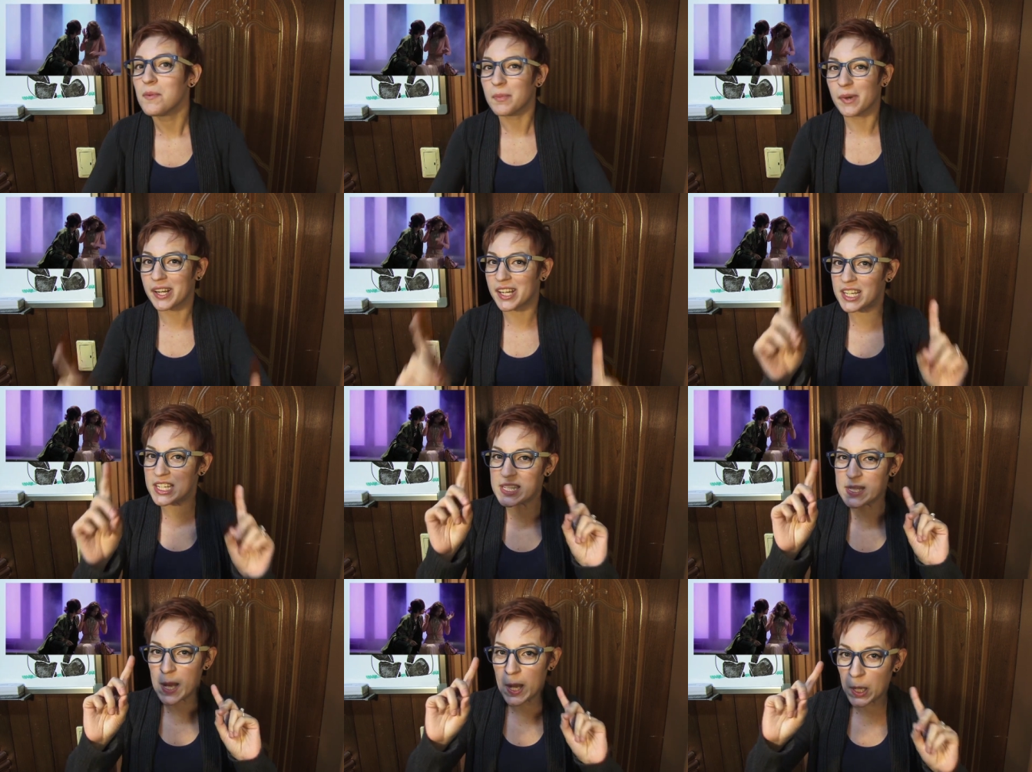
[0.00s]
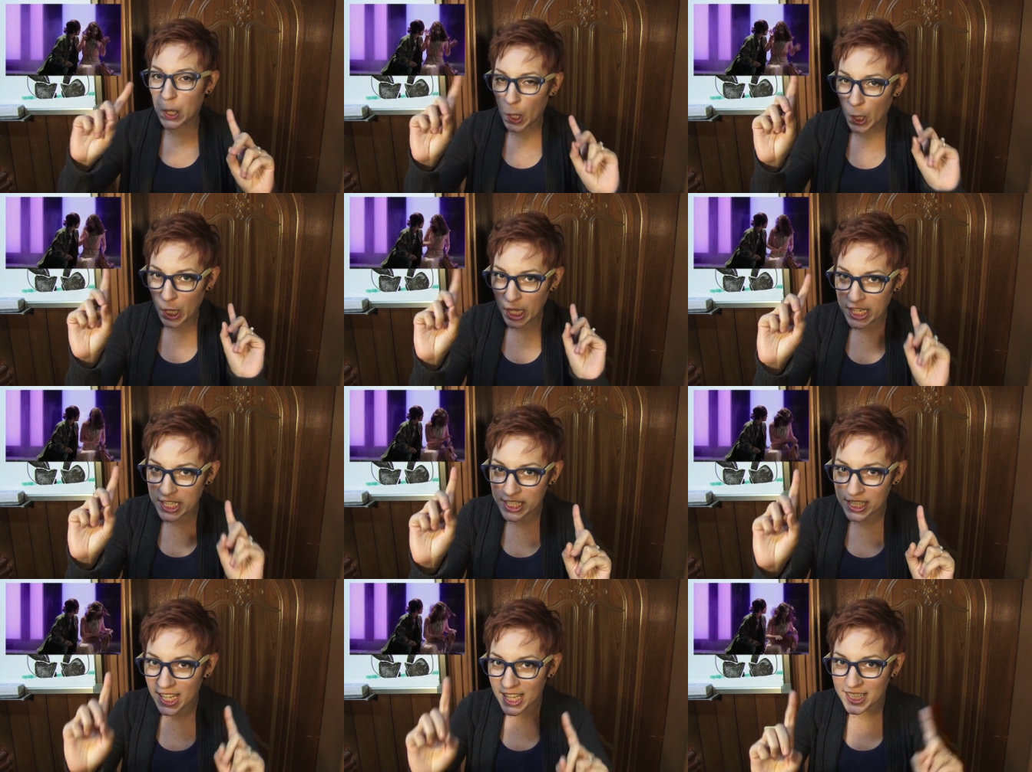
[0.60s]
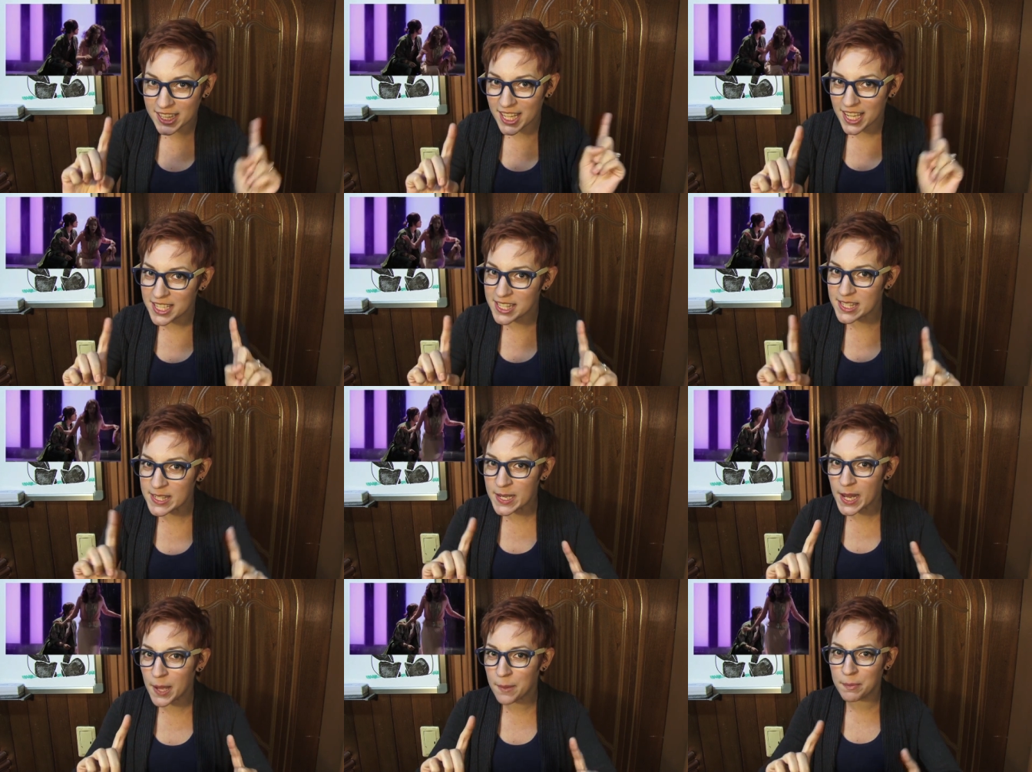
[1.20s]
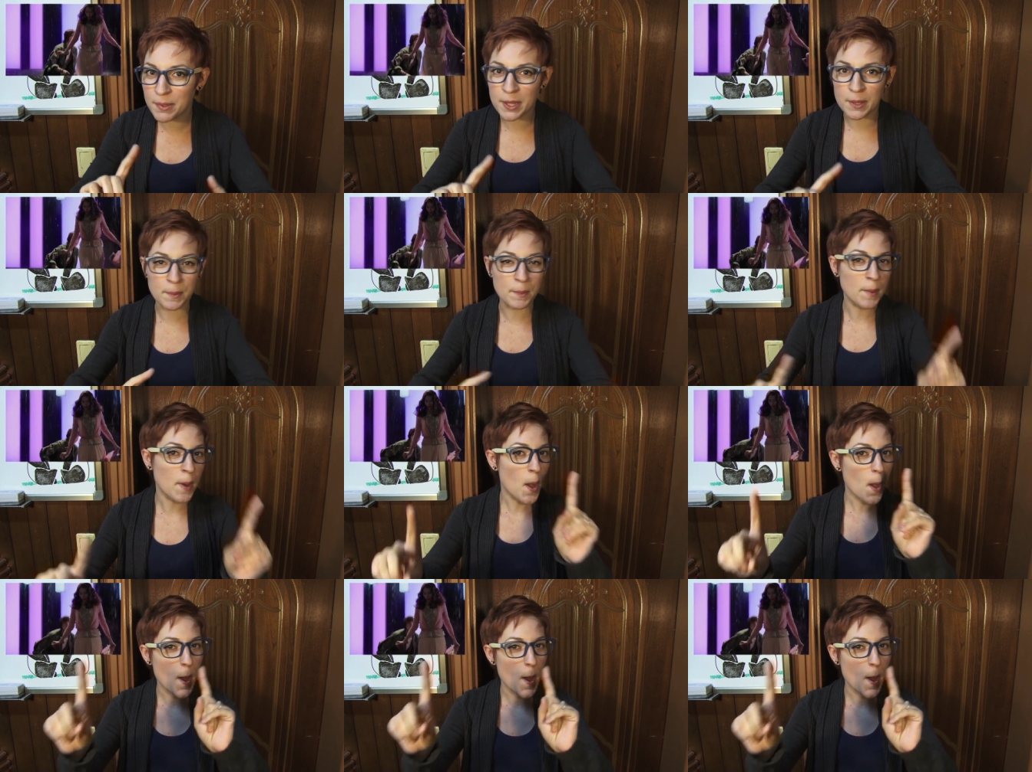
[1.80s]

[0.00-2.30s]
But he's not going to let that stop him.